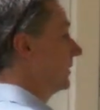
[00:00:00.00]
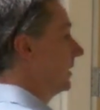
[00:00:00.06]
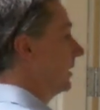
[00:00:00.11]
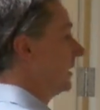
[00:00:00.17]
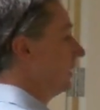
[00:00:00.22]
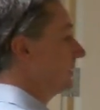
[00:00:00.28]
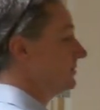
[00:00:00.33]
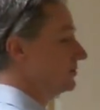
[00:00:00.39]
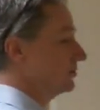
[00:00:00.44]

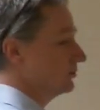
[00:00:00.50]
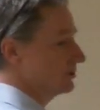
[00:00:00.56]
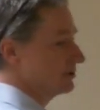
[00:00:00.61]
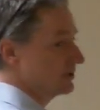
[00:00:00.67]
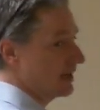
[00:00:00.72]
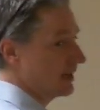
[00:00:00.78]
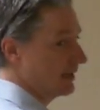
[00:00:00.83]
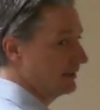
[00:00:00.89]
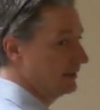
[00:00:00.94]
uh, a
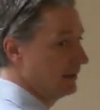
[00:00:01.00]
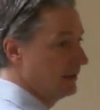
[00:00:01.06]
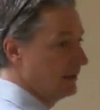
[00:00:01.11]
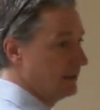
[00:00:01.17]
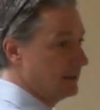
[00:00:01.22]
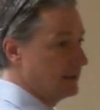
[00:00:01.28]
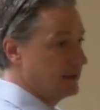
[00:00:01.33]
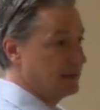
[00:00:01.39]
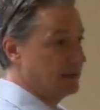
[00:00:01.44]
suicide
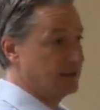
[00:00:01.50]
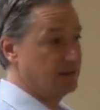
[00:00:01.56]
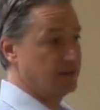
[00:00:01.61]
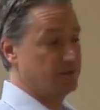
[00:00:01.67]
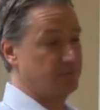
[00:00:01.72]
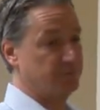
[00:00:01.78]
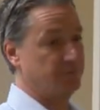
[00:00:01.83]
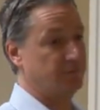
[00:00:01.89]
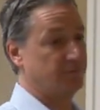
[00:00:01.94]

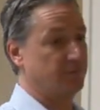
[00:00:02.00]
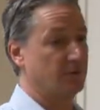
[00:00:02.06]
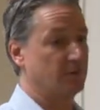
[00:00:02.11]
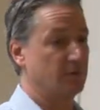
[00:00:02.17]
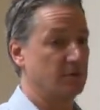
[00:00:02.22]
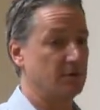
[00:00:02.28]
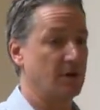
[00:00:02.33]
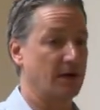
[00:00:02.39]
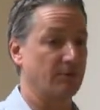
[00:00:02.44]
is
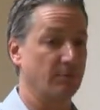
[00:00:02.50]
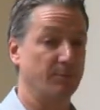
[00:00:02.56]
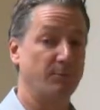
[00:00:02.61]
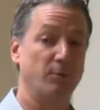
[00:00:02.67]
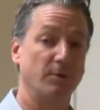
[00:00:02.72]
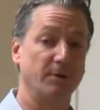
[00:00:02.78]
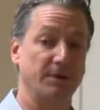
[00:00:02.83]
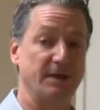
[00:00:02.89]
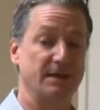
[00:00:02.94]
not
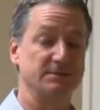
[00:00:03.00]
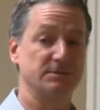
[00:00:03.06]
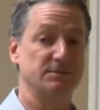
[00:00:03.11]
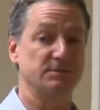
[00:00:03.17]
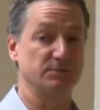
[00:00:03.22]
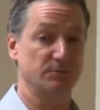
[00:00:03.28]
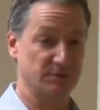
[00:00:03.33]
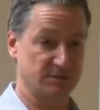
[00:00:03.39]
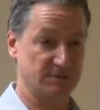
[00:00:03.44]
reported as a
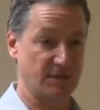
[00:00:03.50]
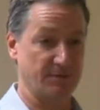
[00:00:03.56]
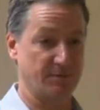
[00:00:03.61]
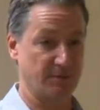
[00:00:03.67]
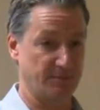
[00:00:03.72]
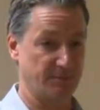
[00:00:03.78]
suicide,